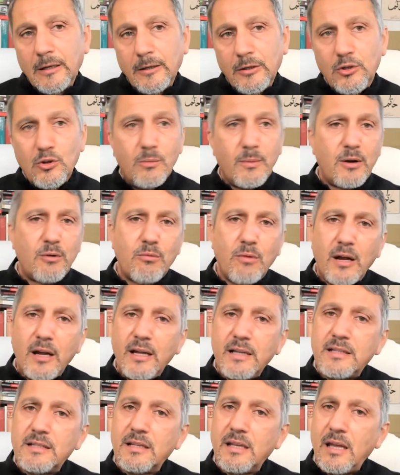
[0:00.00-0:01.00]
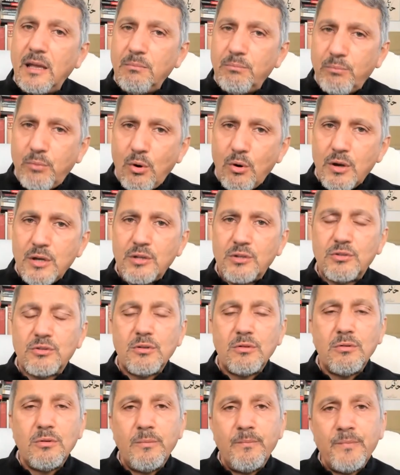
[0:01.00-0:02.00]
human rights can point
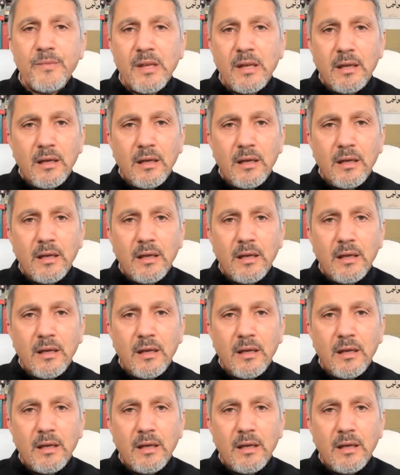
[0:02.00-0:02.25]
to.